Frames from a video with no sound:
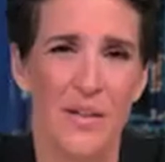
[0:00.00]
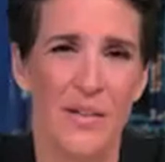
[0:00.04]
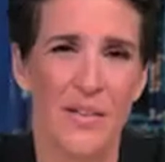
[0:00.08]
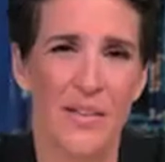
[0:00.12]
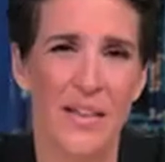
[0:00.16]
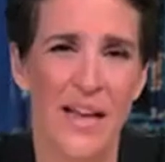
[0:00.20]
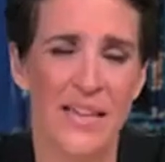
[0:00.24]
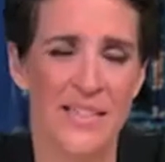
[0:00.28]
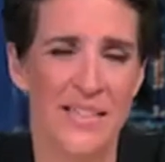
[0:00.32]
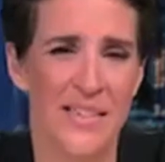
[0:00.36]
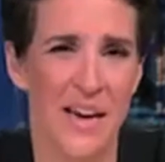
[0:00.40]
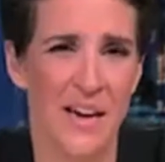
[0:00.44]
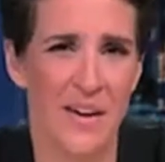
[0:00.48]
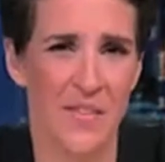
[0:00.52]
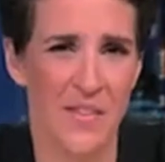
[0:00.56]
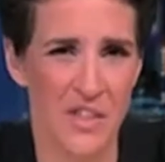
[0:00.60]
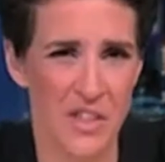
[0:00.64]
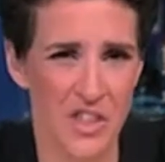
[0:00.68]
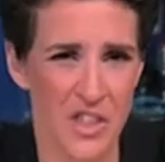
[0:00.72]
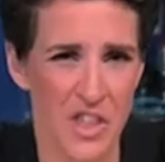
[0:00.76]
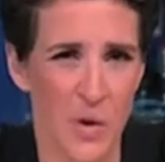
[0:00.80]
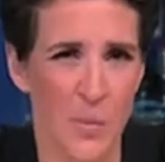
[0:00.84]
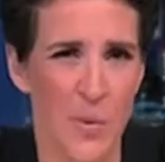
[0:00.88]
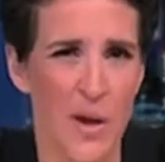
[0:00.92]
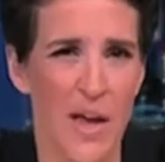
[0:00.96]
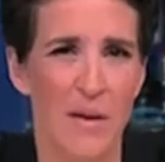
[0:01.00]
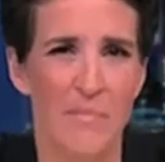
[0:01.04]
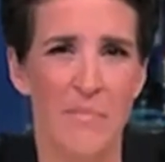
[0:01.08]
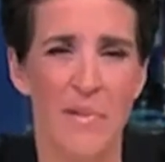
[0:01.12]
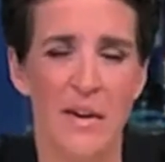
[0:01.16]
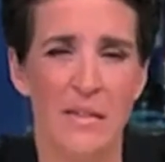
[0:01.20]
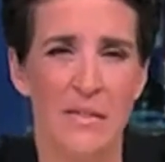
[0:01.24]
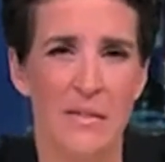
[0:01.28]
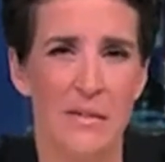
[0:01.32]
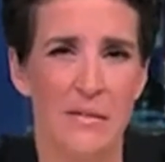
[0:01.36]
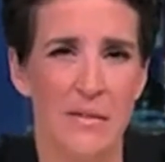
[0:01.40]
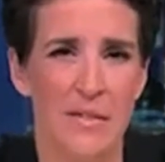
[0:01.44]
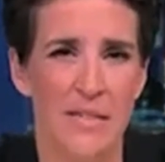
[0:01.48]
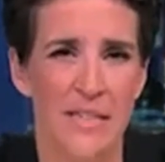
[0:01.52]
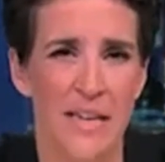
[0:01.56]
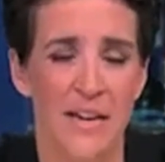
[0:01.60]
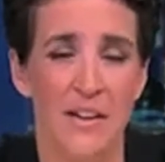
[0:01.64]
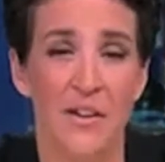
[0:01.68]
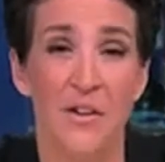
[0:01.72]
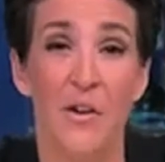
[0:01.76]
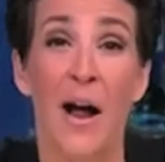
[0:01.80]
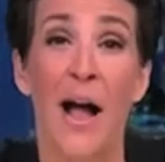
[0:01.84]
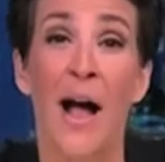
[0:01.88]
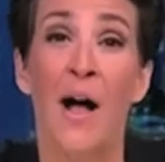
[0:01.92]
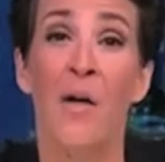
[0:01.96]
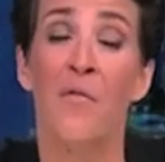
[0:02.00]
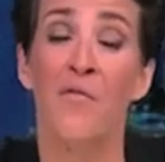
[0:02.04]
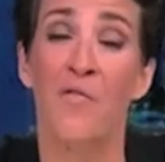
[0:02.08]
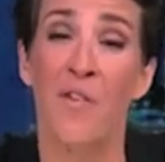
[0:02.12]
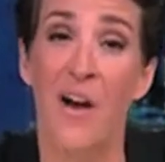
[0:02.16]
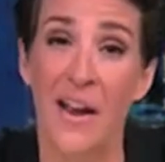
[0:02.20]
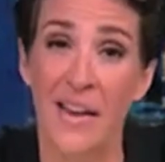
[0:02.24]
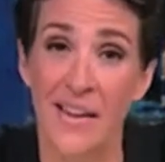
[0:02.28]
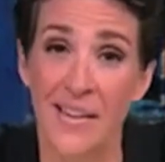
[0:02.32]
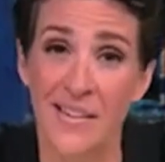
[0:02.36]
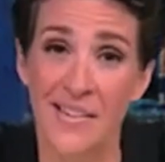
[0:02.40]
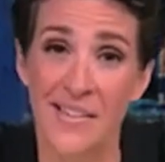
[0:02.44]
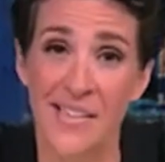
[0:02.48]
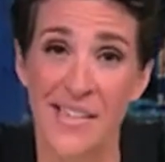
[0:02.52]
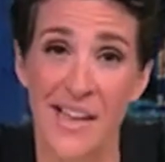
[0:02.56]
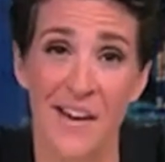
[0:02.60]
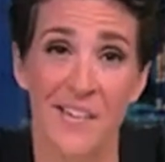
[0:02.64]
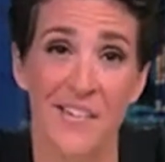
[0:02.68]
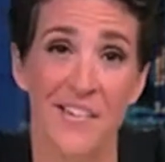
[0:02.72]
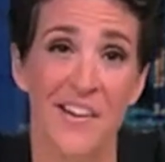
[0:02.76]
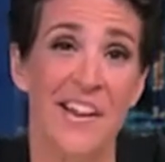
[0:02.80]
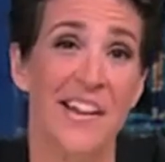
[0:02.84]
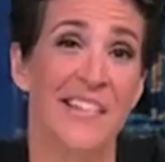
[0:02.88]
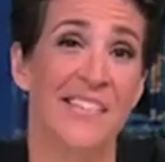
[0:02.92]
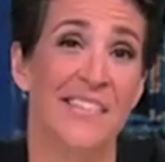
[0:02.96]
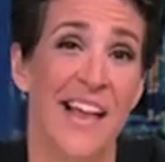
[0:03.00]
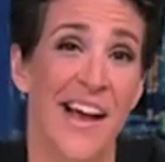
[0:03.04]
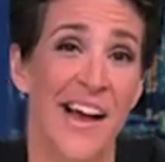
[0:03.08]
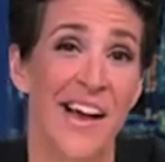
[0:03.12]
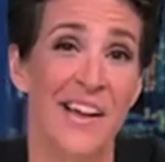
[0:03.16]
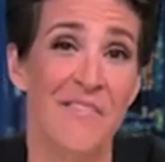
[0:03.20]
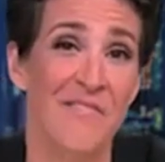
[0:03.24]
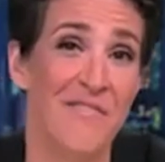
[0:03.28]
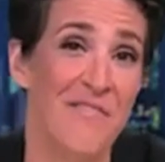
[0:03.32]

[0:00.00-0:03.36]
Last night on this show, we had Minnesota Senator Al Franken, Saturday Night Live